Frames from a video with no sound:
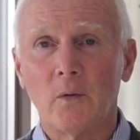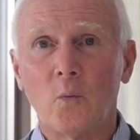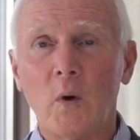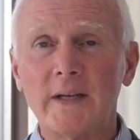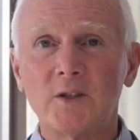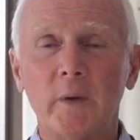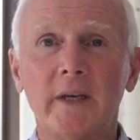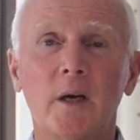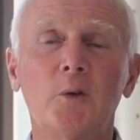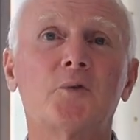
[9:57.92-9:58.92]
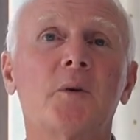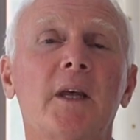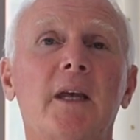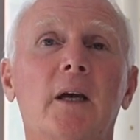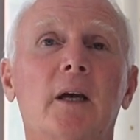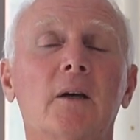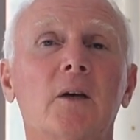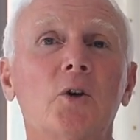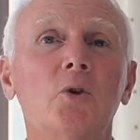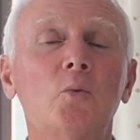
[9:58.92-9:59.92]
Where do we go from here?
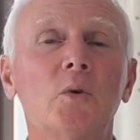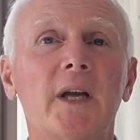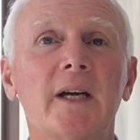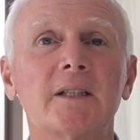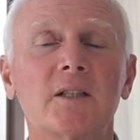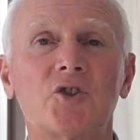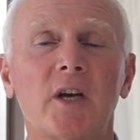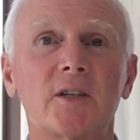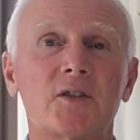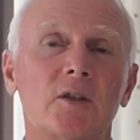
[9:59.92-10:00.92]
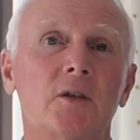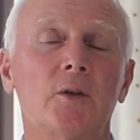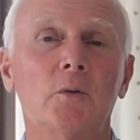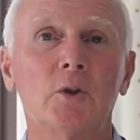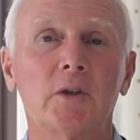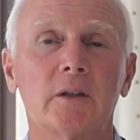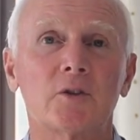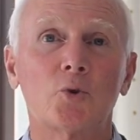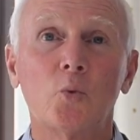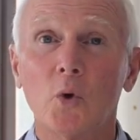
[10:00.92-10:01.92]
Who would I suggest you
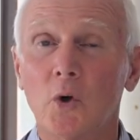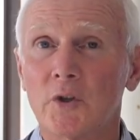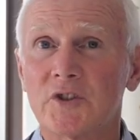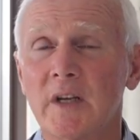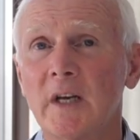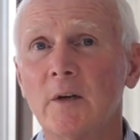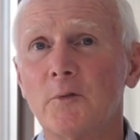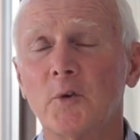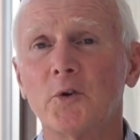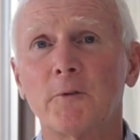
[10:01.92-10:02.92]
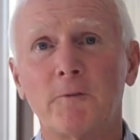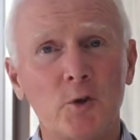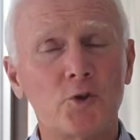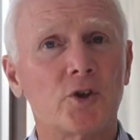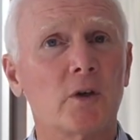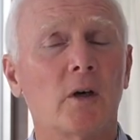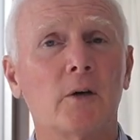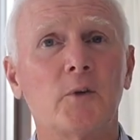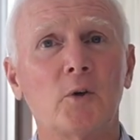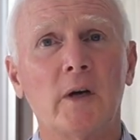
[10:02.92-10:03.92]
look towards for the future
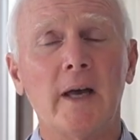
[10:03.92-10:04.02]
of your